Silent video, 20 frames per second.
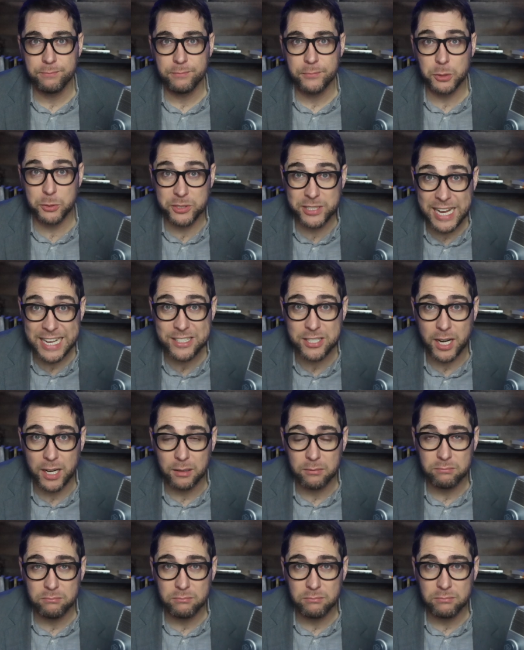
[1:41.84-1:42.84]
So it's
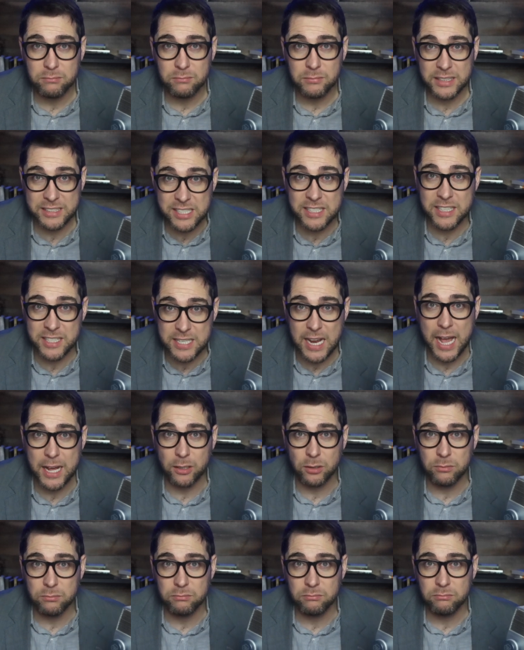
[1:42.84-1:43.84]
satire. It's in the
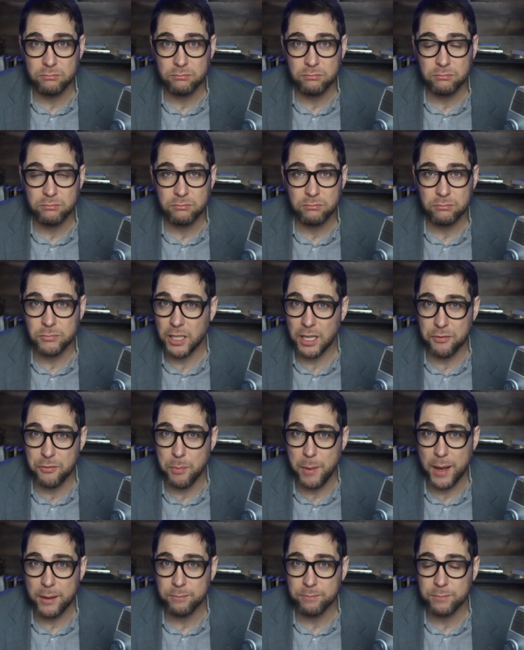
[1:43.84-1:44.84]
title, right off the
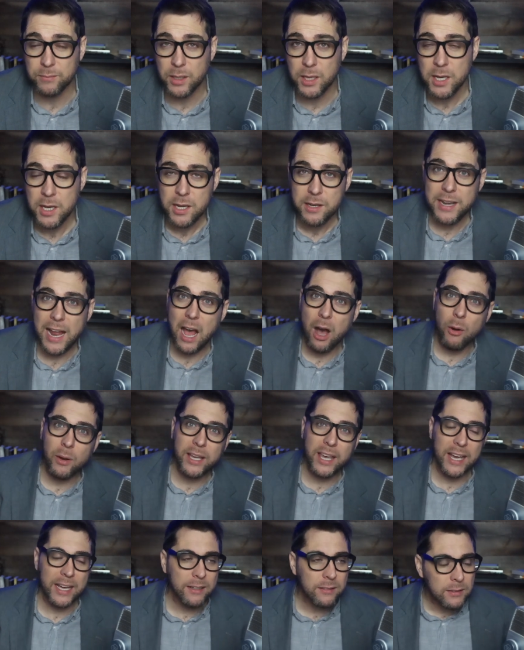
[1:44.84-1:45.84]
bat. Now,
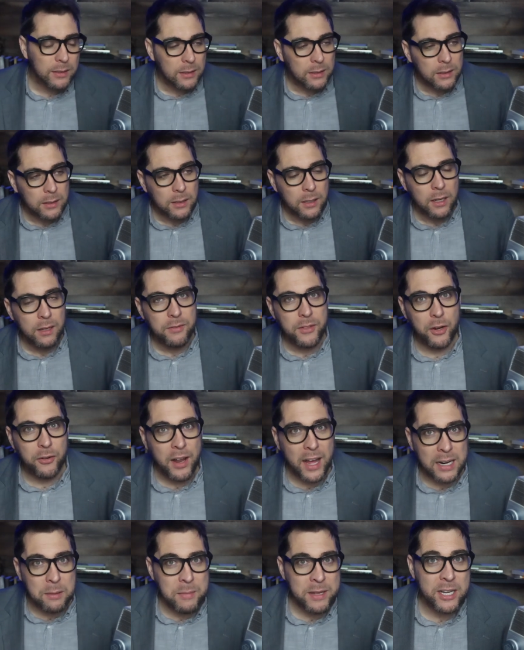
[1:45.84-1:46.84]
again, they're
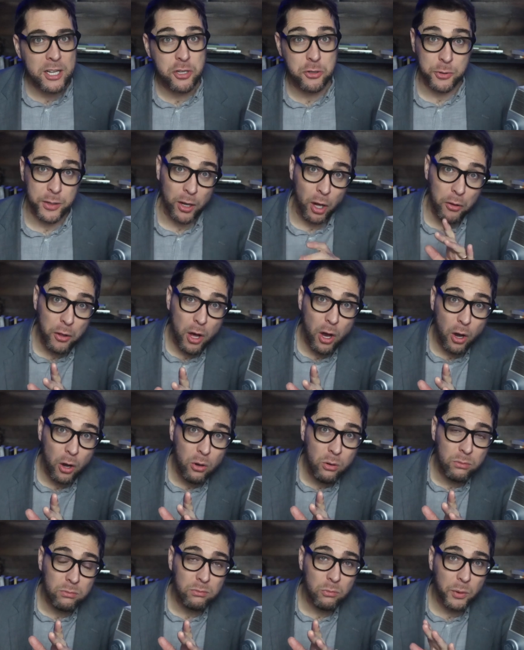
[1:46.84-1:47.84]
not a ministry.
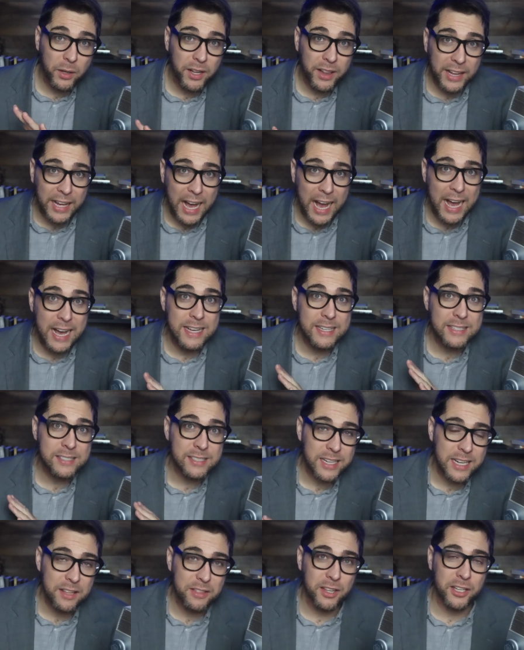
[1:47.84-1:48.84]
Although, one of the guys,
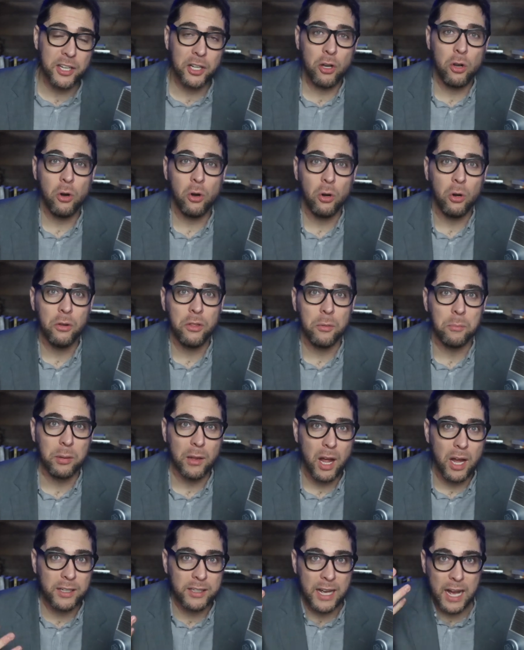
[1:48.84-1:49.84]
Ethan Nicolle, the
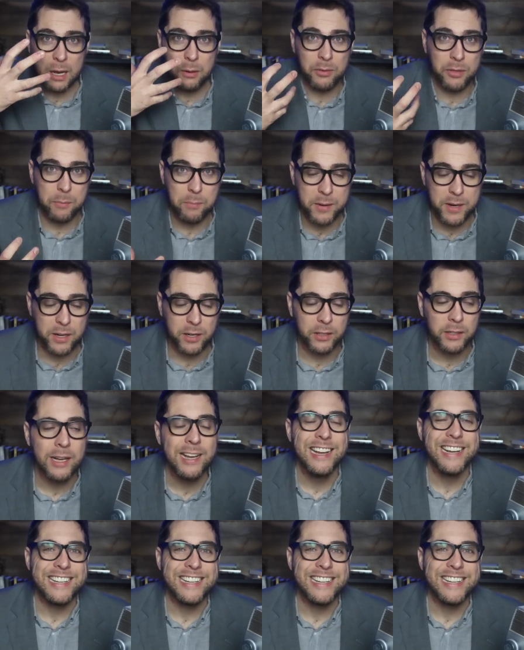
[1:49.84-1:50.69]
blonde guy with the beard,